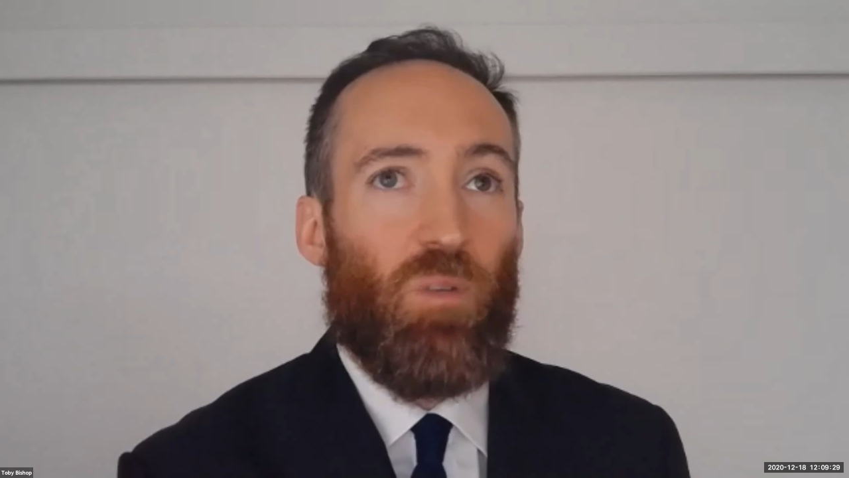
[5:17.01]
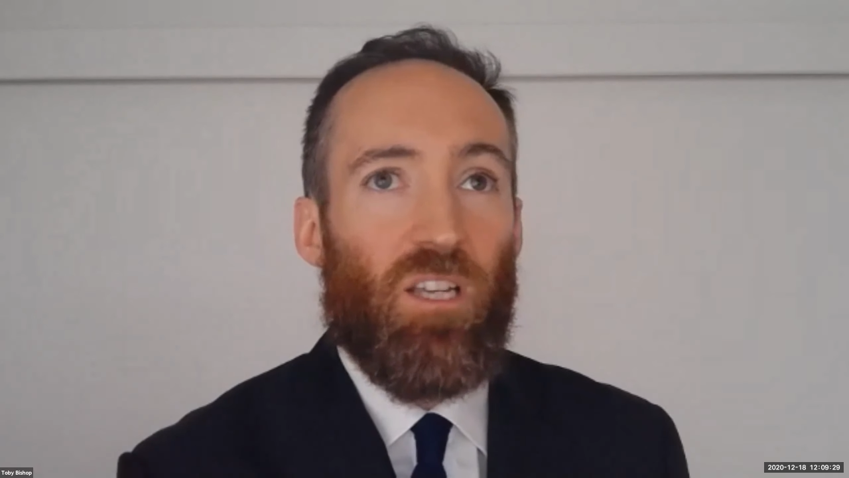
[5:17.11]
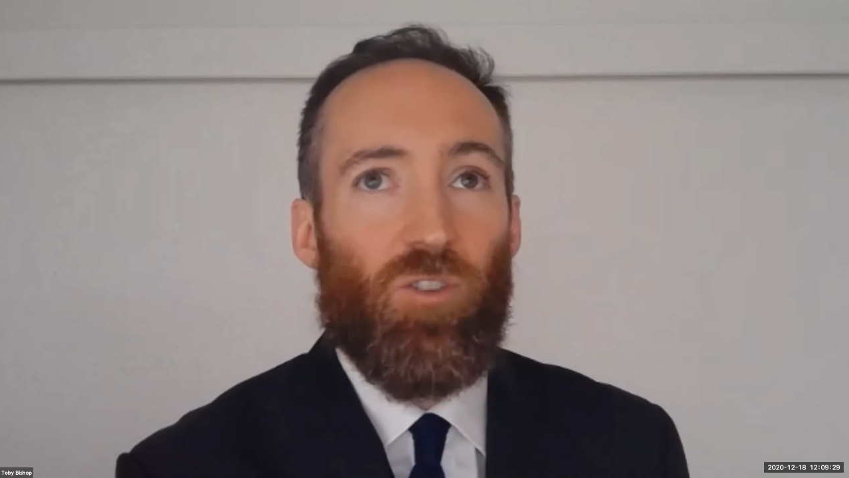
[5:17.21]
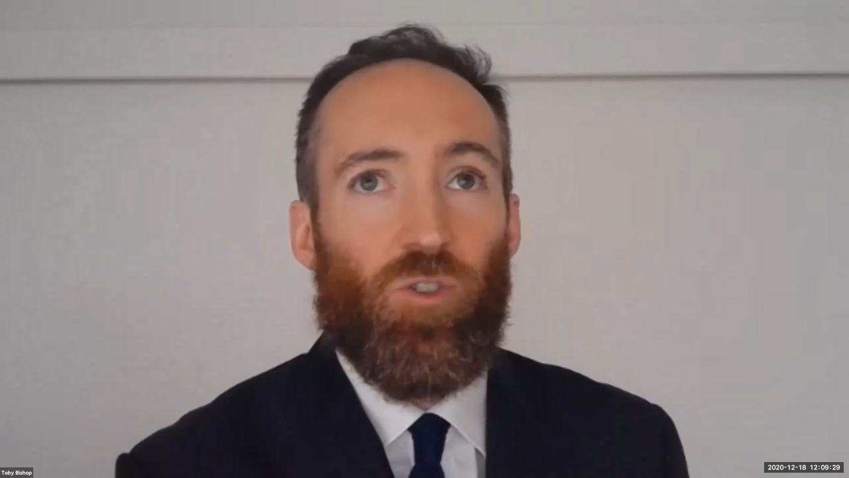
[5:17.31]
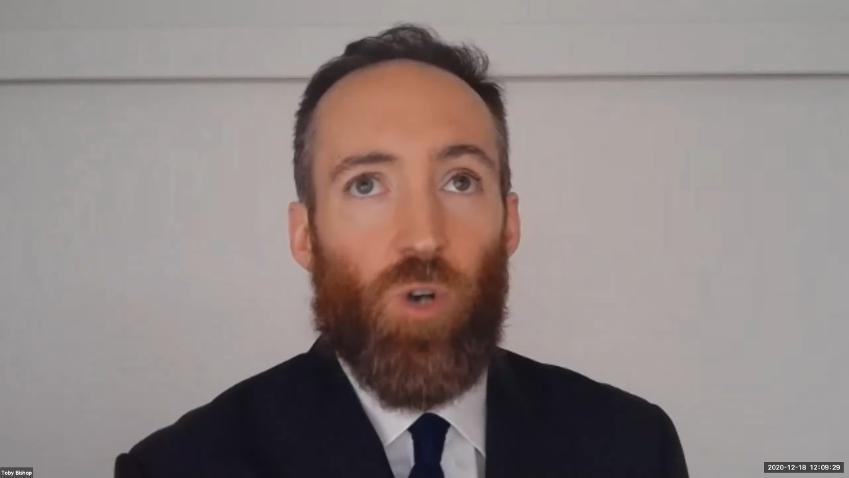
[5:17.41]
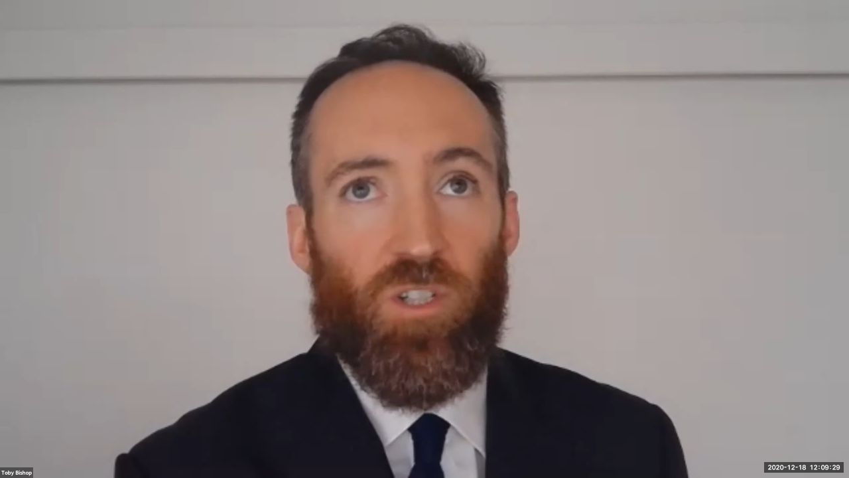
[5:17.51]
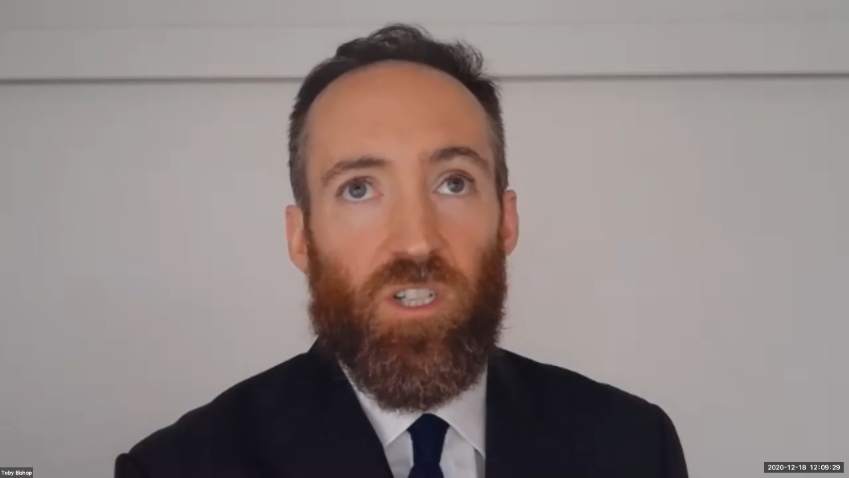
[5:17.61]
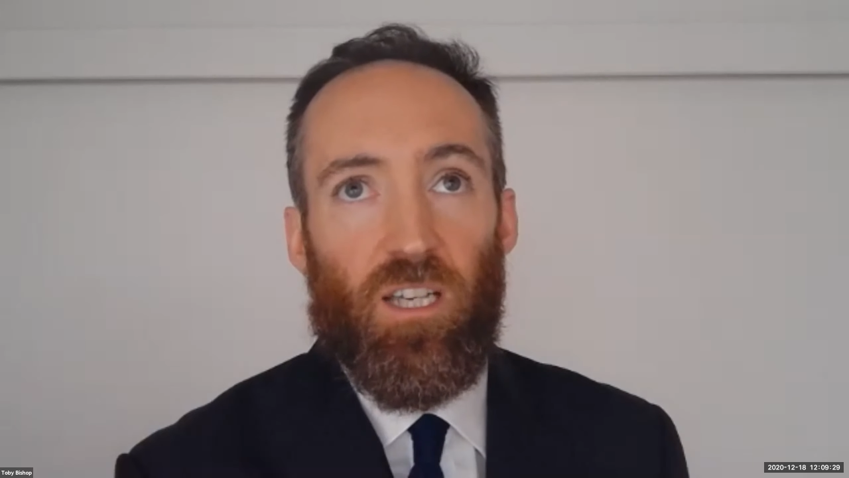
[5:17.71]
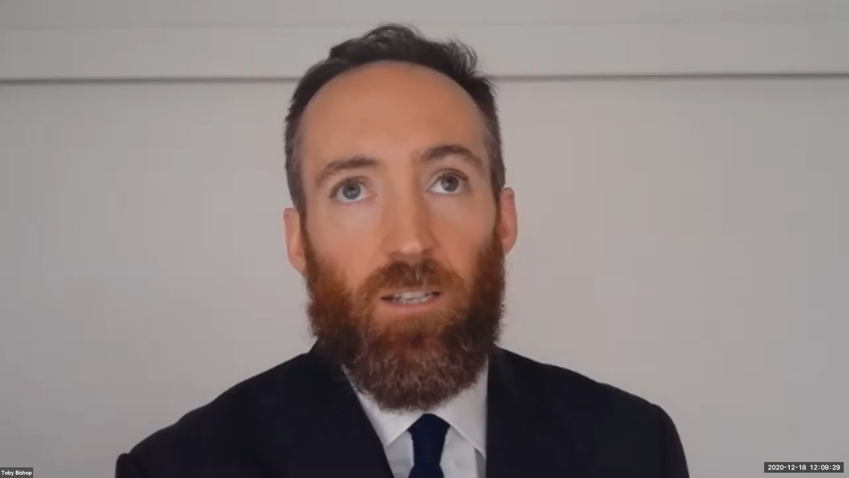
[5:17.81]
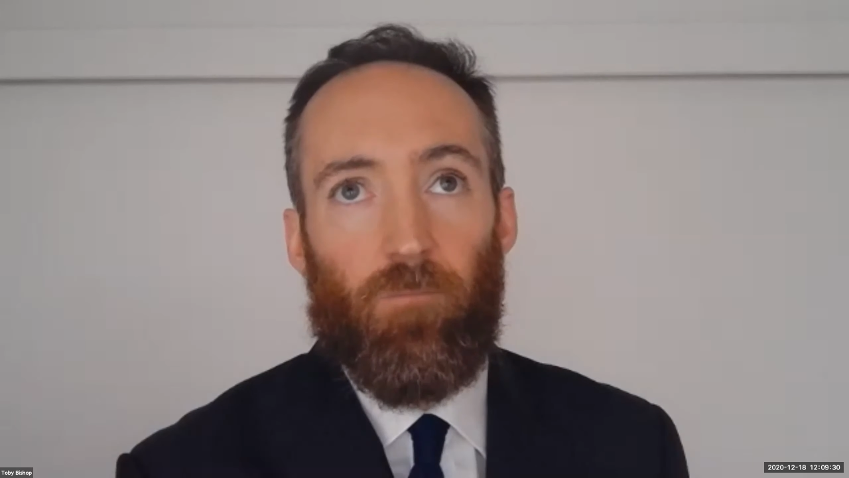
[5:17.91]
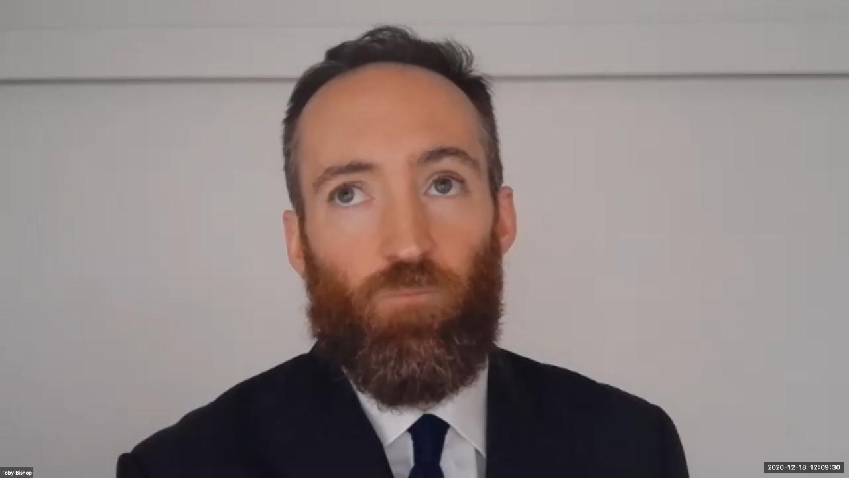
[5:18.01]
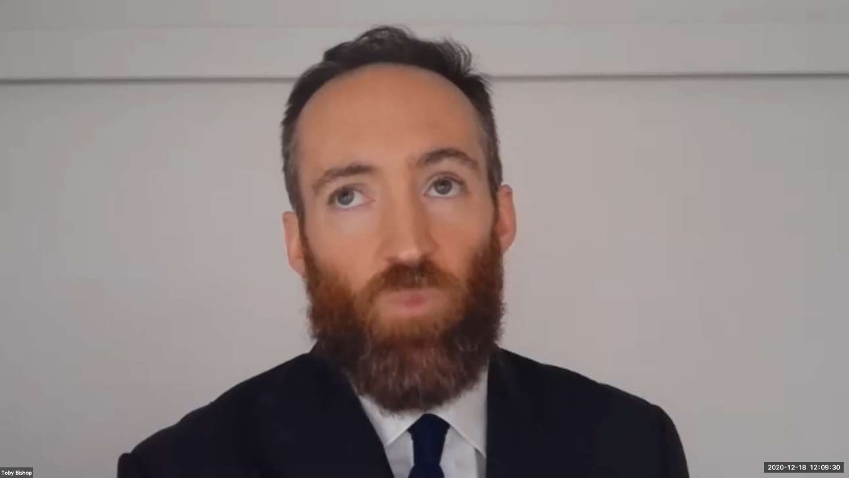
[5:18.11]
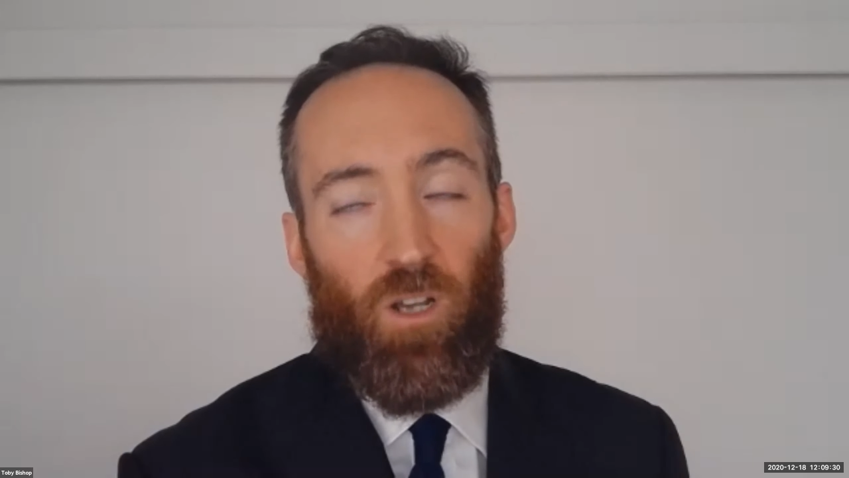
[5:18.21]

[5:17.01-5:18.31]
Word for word: be the trustee.